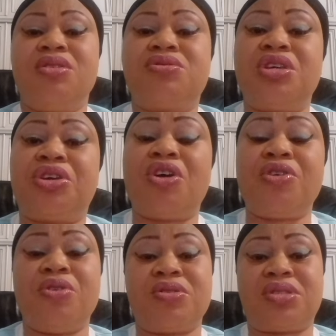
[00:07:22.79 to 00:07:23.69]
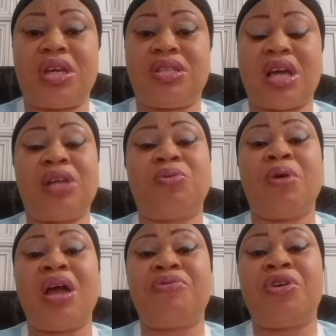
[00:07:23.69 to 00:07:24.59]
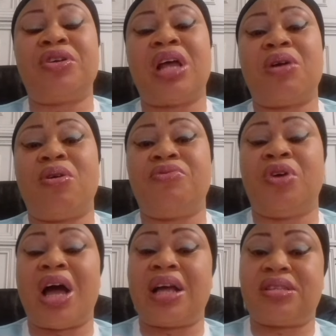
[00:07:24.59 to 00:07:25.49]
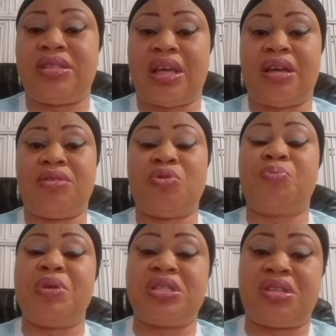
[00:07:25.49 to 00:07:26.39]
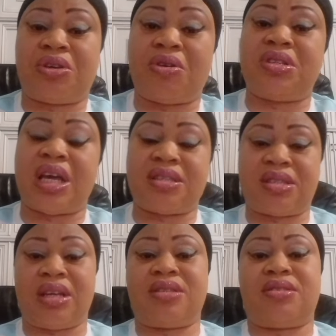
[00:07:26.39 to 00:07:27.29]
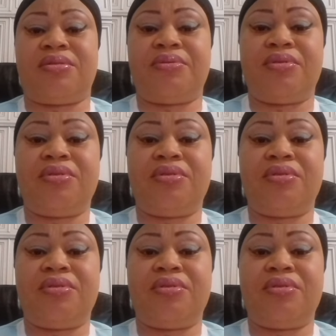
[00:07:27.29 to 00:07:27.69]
secure your state, and to every other governor out there, to please secure their states.